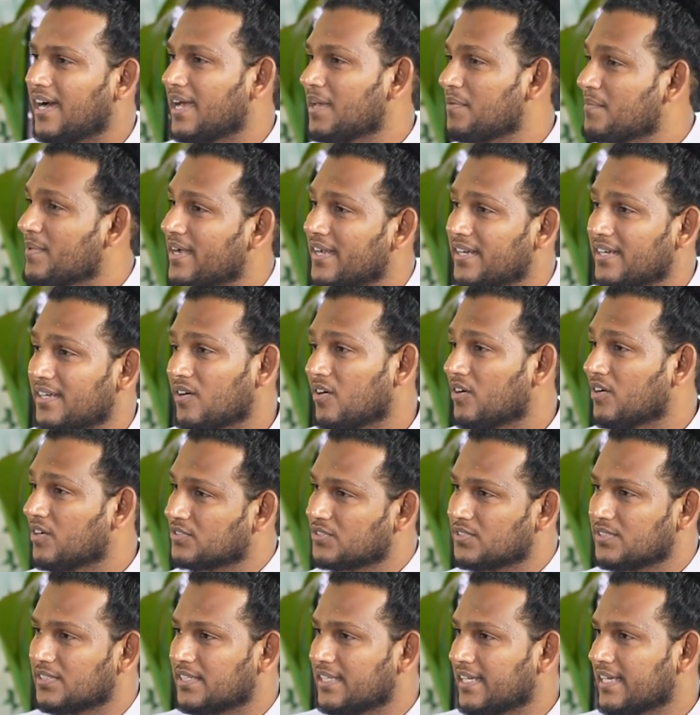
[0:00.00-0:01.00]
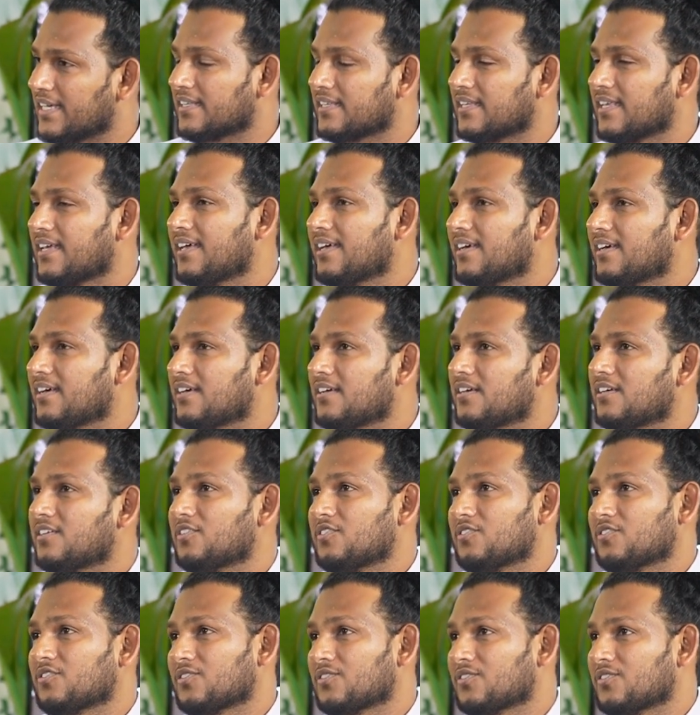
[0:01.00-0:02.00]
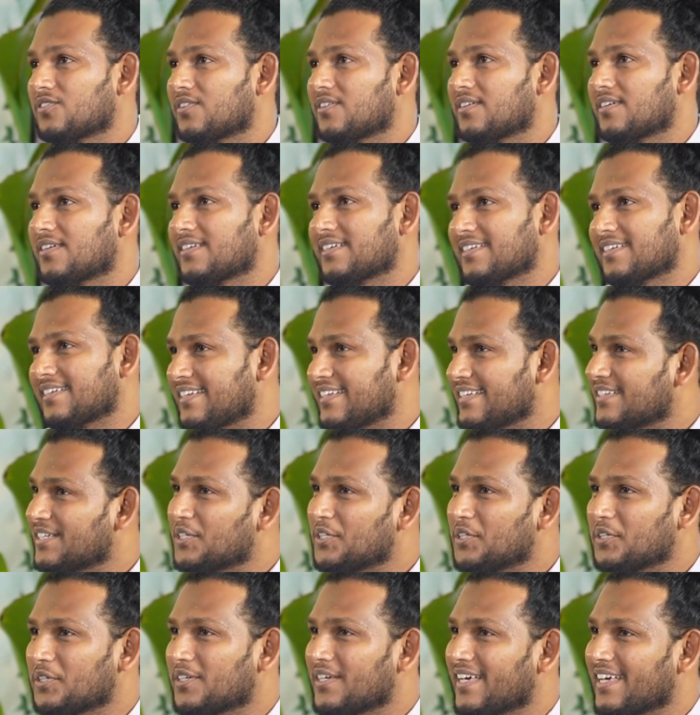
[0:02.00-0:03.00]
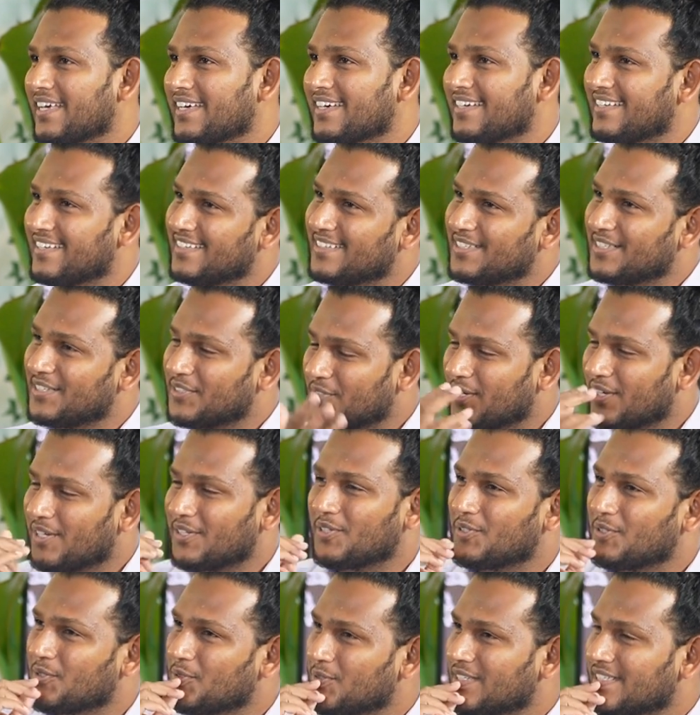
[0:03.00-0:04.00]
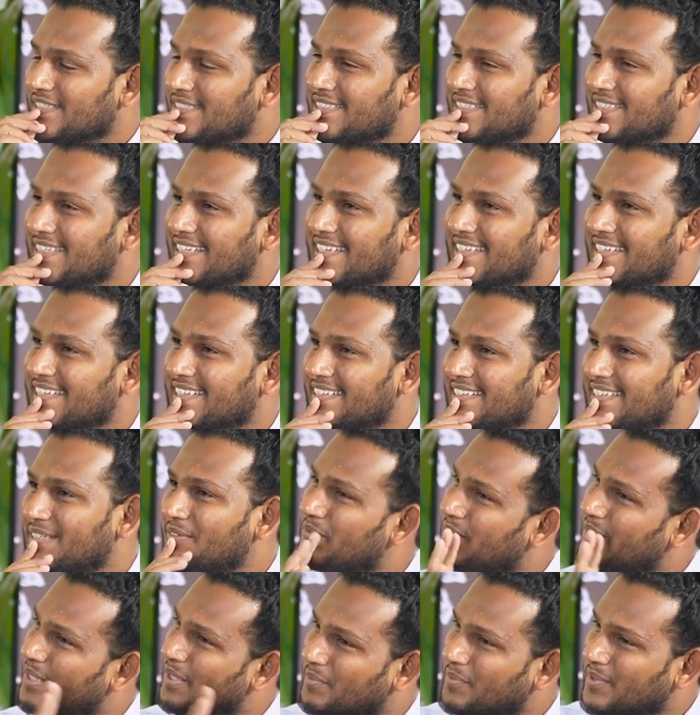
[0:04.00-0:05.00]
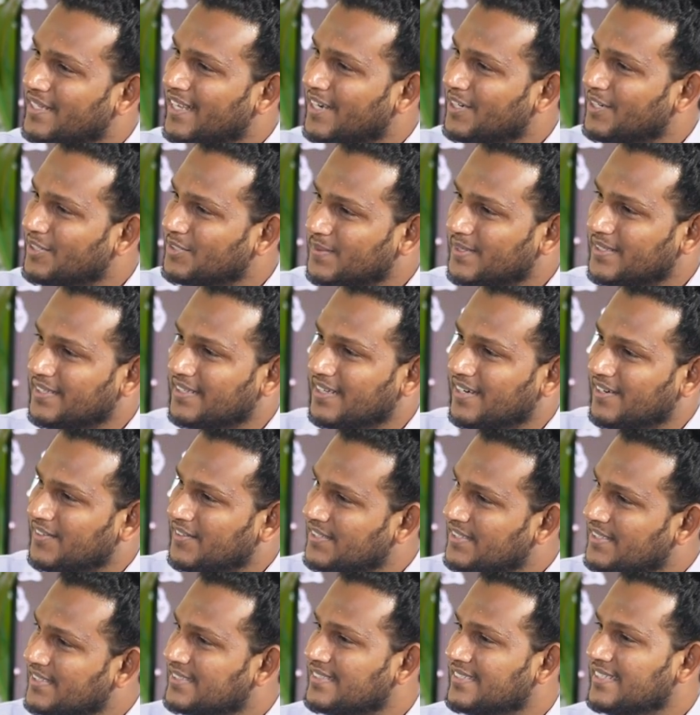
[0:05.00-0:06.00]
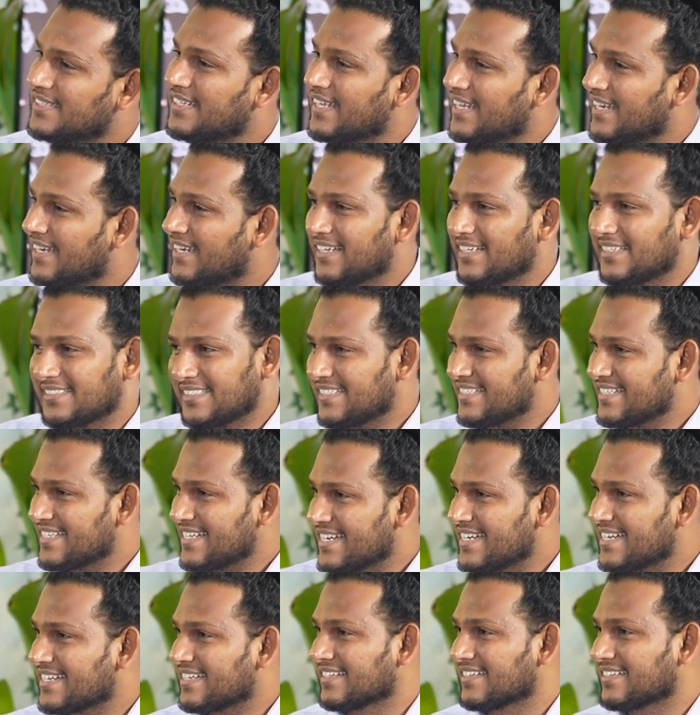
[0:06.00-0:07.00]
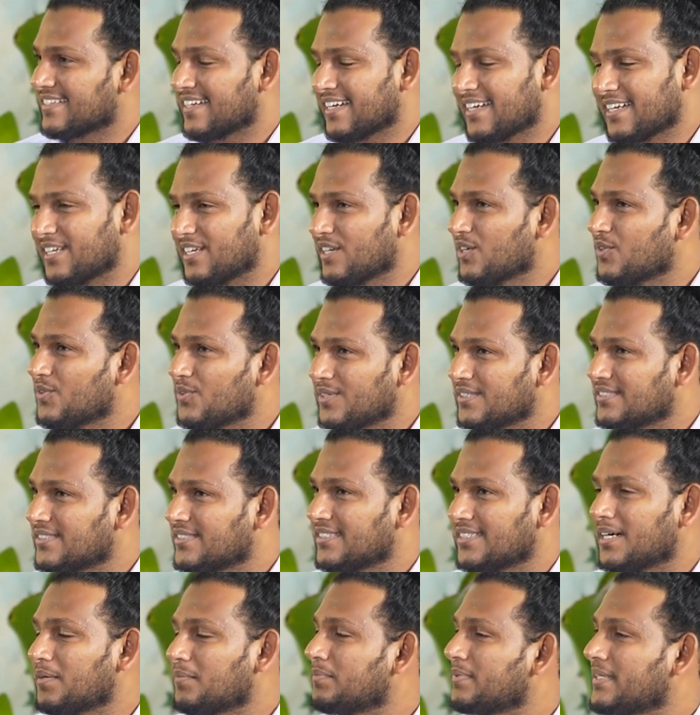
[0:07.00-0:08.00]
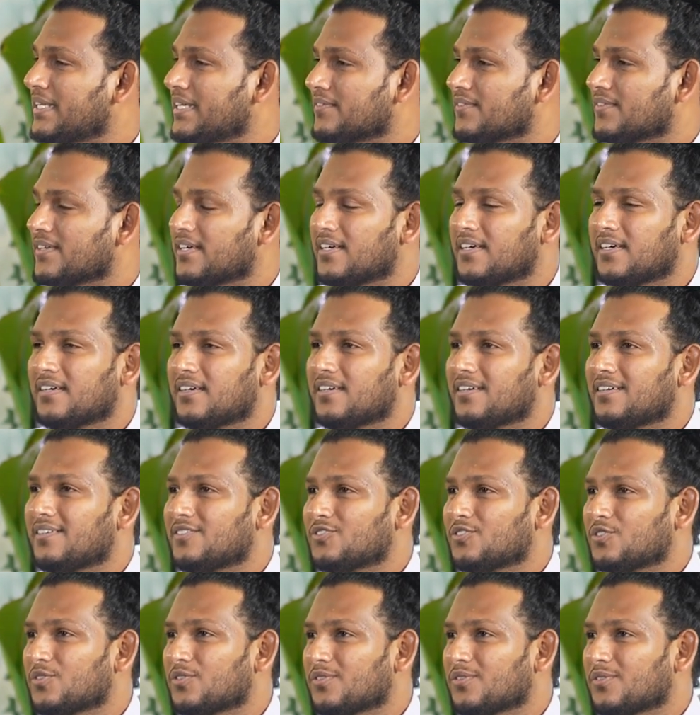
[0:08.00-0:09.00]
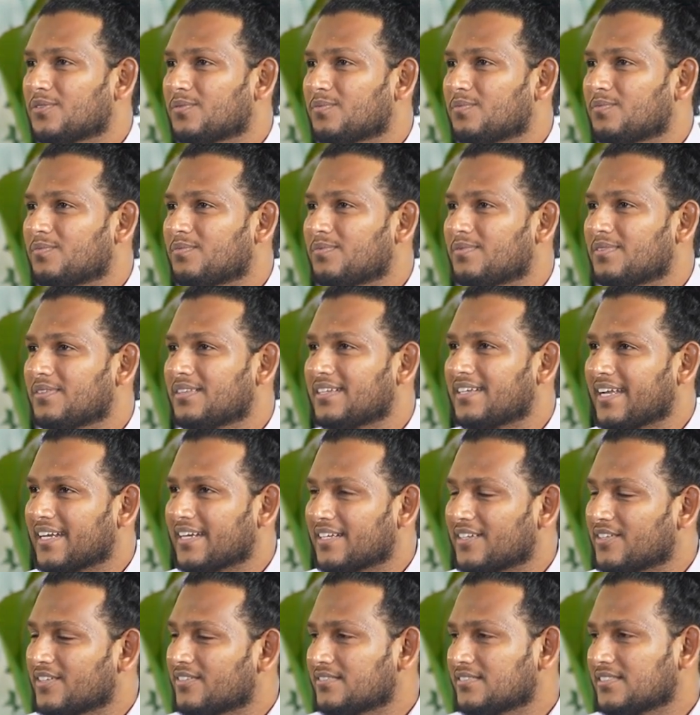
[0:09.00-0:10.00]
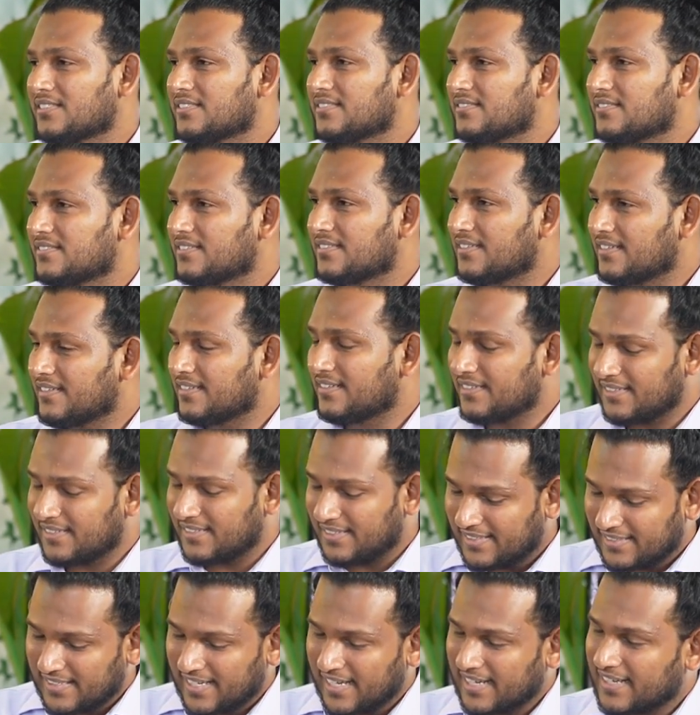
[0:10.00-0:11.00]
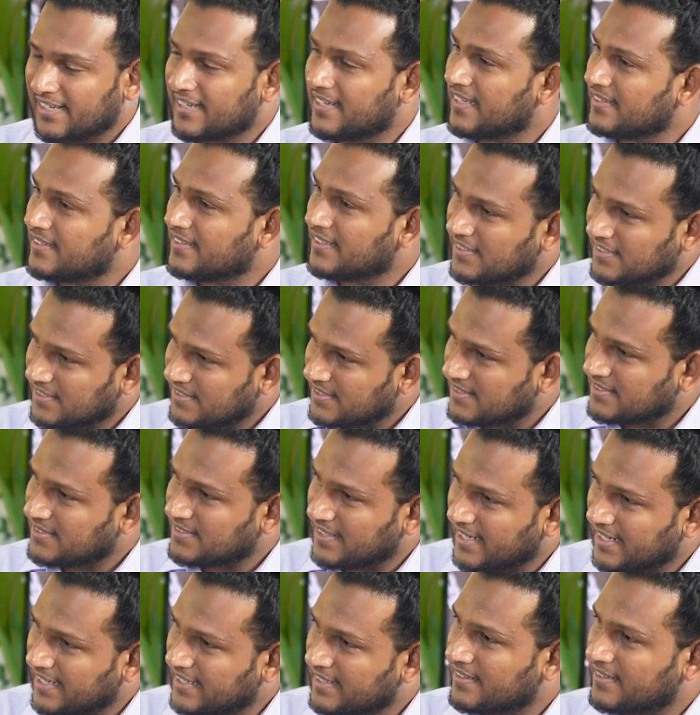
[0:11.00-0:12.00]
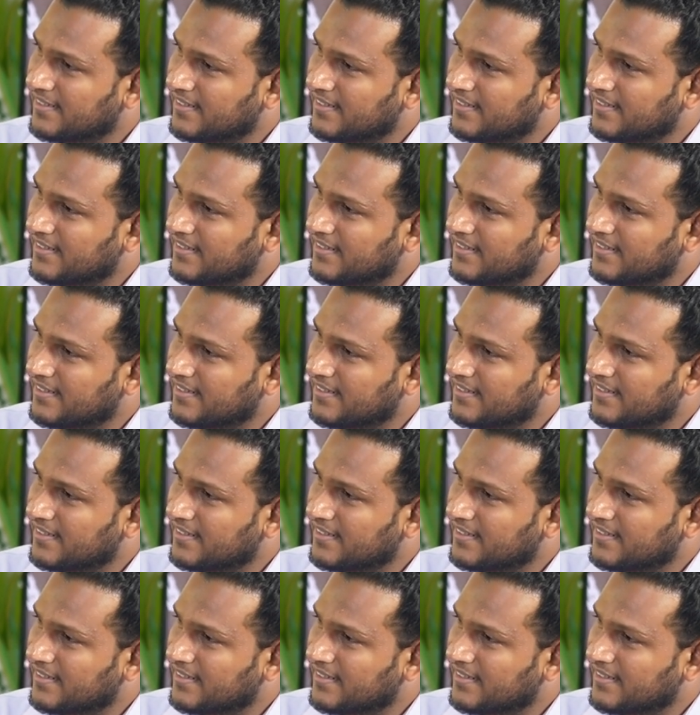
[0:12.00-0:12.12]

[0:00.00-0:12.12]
I might also like. So earlier you had to do this, like people had to spend hours in analyzing data. Right now it's adaptive. So the technologies can take the decision right